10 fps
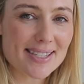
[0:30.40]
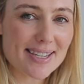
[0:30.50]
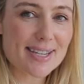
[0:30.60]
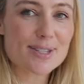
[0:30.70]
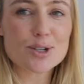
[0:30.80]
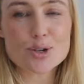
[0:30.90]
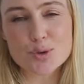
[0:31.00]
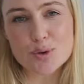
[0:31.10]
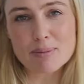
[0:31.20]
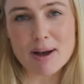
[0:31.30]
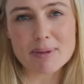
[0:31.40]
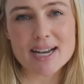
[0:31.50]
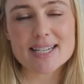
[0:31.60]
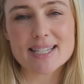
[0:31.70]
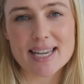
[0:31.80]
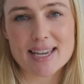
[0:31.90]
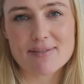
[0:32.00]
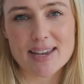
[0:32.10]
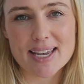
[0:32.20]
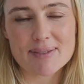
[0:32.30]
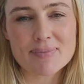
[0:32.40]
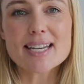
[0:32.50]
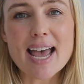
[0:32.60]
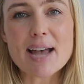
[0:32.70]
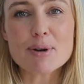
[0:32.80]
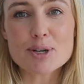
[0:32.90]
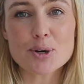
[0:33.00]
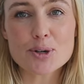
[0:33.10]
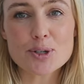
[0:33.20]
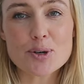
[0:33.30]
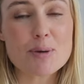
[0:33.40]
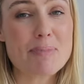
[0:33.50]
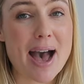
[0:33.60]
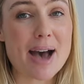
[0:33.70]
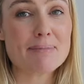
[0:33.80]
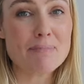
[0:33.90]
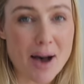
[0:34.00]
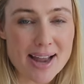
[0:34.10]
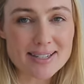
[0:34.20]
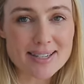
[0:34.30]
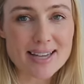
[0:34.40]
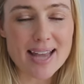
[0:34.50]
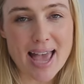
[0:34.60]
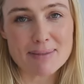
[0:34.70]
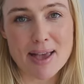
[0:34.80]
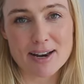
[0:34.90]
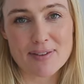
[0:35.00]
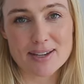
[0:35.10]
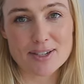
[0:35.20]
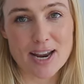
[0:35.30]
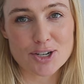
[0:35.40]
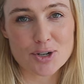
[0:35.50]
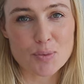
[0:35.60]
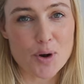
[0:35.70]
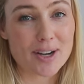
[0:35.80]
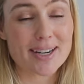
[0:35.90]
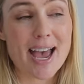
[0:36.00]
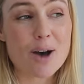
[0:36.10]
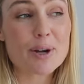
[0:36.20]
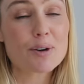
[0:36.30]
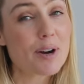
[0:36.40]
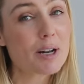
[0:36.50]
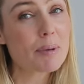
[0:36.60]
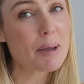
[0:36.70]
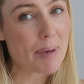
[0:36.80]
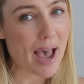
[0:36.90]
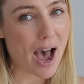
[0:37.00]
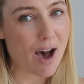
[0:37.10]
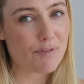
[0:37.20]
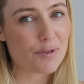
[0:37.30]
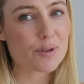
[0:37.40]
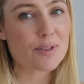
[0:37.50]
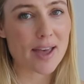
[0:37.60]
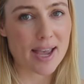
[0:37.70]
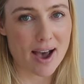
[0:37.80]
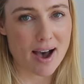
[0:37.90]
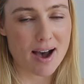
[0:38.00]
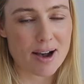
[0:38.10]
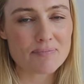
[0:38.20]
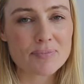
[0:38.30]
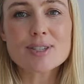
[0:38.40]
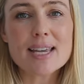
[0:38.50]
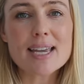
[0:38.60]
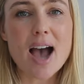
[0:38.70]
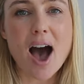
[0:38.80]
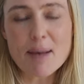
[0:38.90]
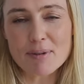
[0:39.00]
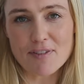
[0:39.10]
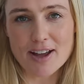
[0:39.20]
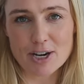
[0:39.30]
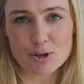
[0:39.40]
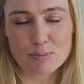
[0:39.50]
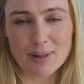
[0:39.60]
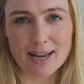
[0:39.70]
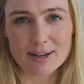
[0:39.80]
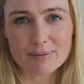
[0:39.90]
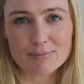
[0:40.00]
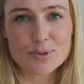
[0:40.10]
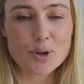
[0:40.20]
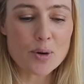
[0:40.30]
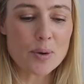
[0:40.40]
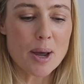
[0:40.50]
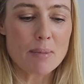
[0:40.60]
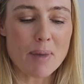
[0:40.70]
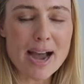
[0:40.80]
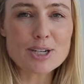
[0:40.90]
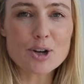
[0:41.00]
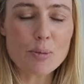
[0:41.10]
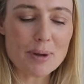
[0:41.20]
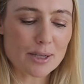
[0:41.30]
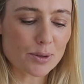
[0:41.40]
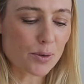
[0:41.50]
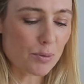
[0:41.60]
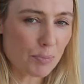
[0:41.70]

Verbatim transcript: this is Sugar Mamma TV. Today I want to talk to you about mindset and manifestation work and how incredibly powerful they are. See, I'm a financial planner, so my job is to